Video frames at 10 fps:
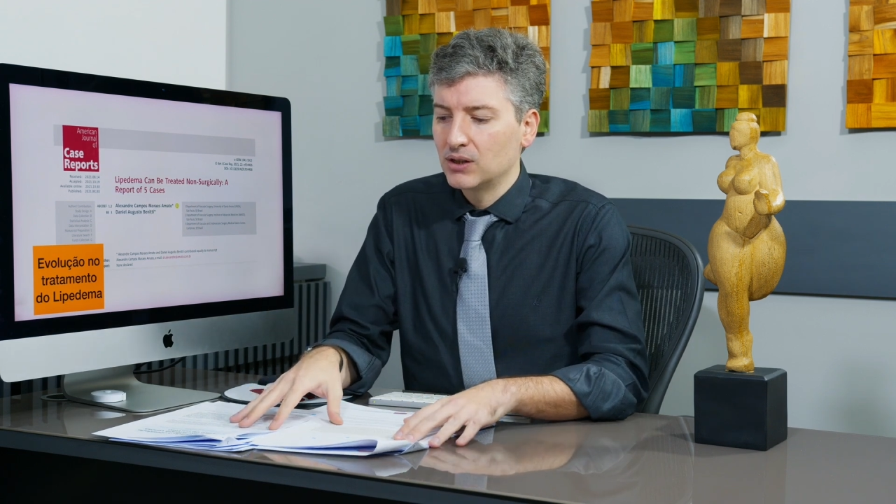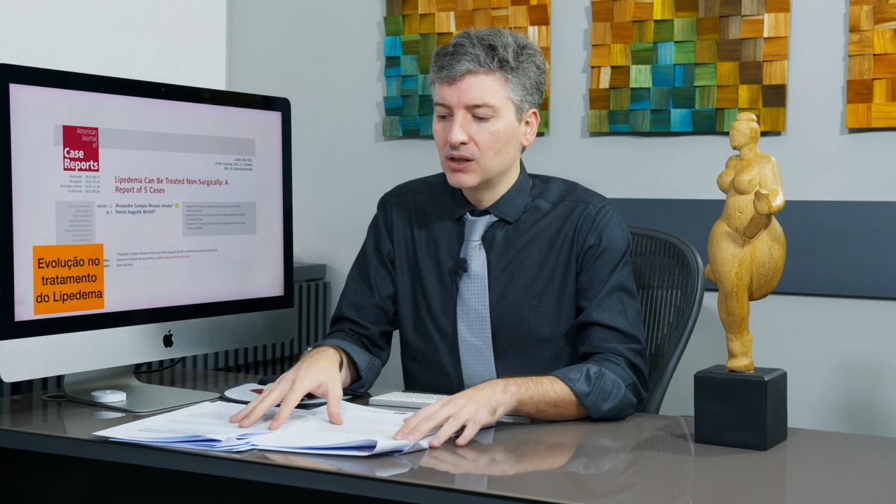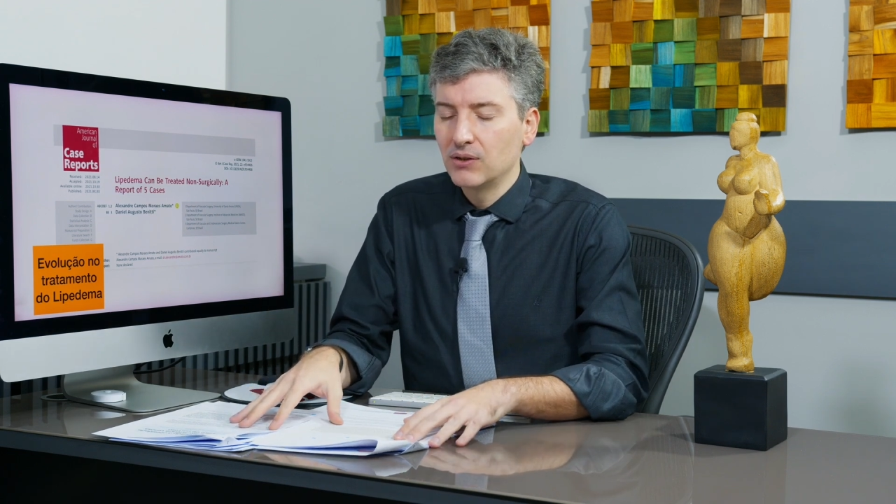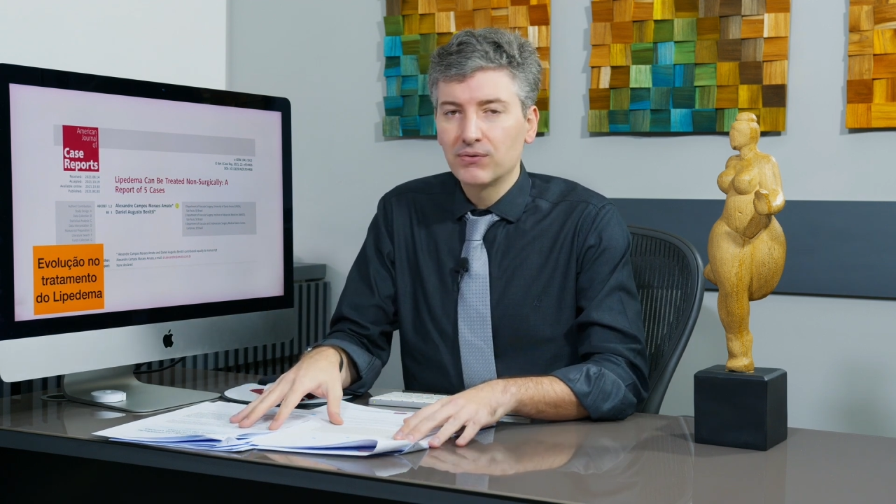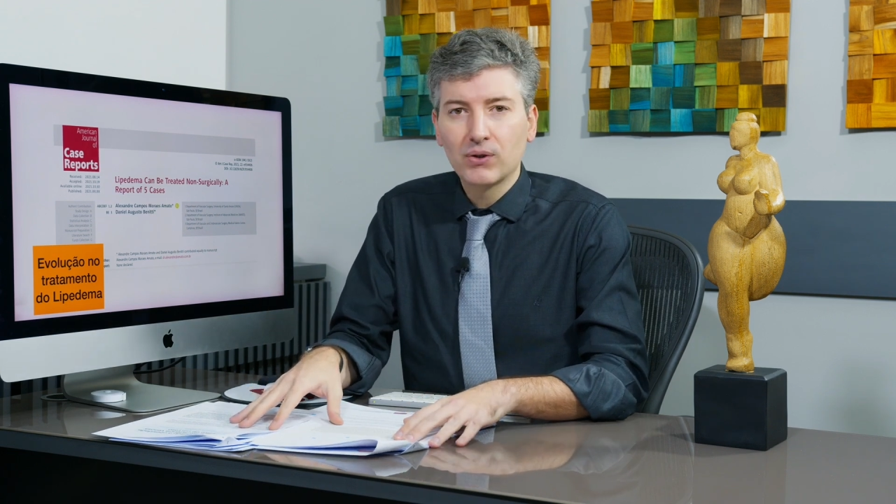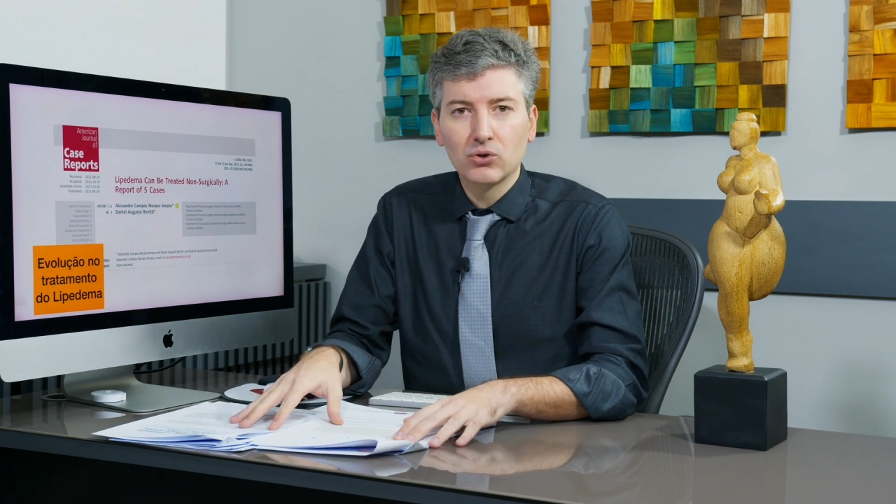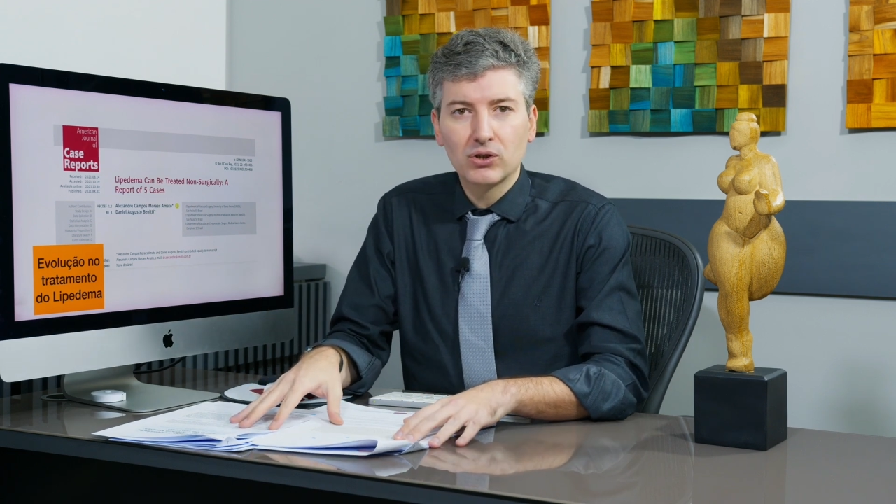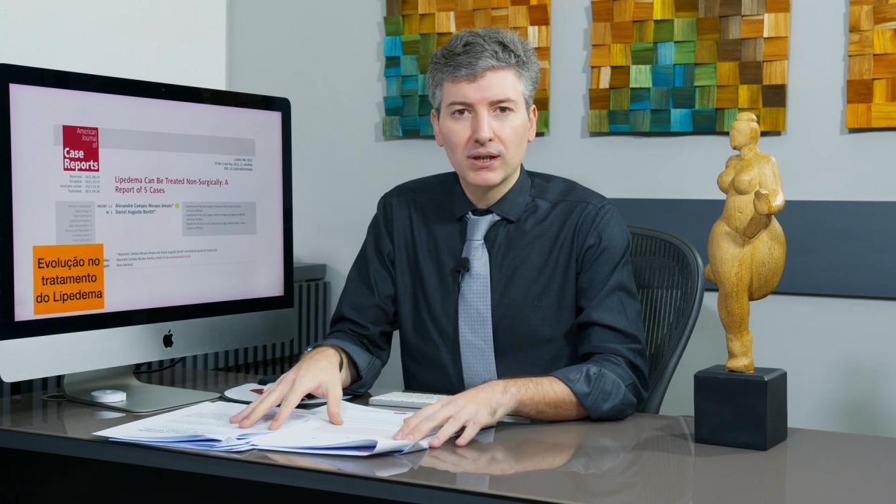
these